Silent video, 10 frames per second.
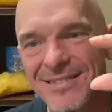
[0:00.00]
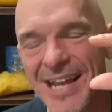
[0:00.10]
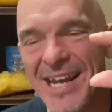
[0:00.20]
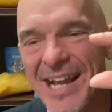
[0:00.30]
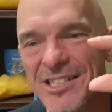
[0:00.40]

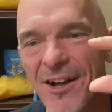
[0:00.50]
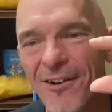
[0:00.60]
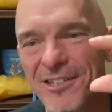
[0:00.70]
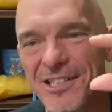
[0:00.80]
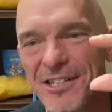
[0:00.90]
and they
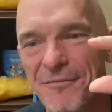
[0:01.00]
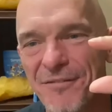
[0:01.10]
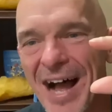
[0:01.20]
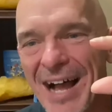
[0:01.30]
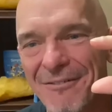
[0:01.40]
charging you
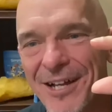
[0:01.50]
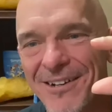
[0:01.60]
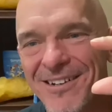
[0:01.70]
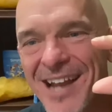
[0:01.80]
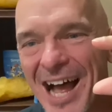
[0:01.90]
five
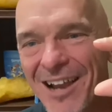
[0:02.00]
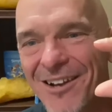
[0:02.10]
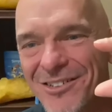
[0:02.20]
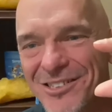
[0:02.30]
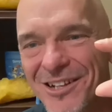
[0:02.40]
hundred
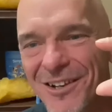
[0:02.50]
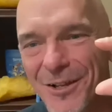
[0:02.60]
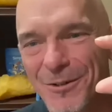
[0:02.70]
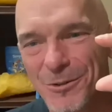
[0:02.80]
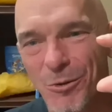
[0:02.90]
dollars to
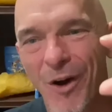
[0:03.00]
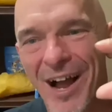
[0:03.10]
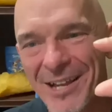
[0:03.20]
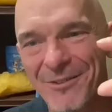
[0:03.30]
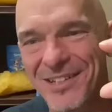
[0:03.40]
lose
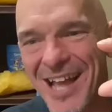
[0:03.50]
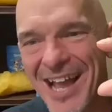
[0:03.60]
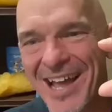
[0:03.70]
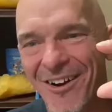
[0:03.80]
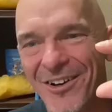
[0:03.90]
weight with
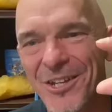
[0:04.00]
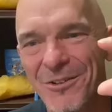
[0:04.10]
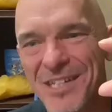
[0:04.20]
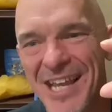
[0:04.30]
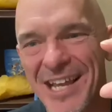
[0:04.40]
that. Are
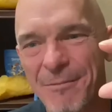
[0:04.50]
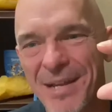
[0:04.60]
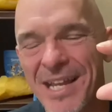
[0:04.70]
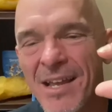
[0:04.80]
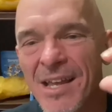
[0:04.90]
you kidding
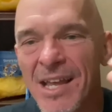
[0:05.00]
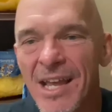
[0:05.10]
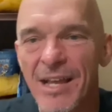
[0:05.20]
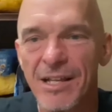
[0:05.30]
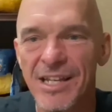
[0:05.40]
me?
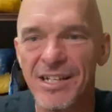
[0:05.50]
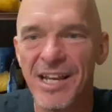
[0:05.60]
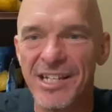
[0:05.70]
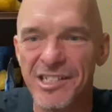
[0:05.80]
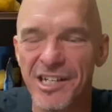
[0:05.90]
It,
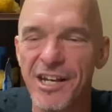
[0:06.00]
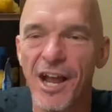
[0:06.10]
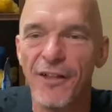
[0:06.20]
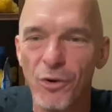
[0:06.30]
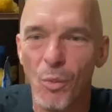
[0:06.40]
it's
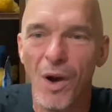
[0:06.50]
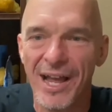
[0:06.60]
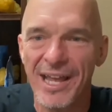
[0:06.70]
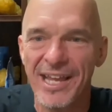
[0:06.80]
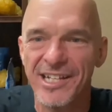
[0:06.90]
another
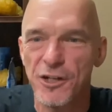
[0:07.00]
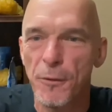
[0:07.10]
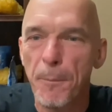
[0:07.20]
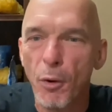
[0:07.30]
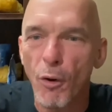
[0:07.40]
way
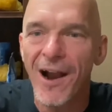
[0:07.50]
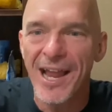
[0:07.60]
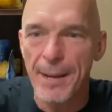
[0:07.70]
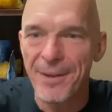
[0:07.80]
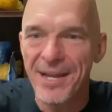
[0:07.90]
to
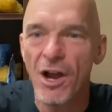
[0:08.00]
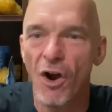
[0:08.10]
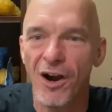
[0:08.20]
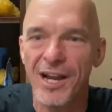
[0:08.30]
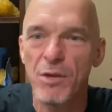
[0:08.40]
pray, P
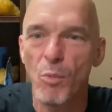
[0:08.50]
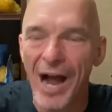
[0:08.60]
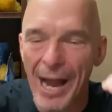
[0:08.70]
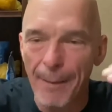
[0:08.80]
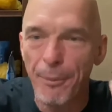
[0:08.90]
R E
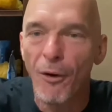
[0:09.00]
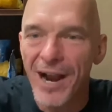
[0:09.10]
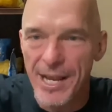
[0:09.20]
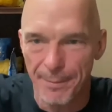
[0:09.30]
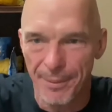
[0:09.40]
Y,
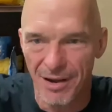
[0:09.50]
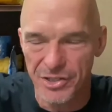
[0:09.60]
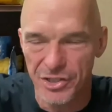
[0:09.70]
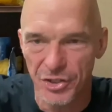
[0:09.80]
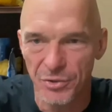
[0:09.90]
pray
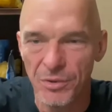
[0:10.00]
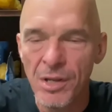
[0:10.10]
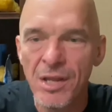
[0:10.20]
upon you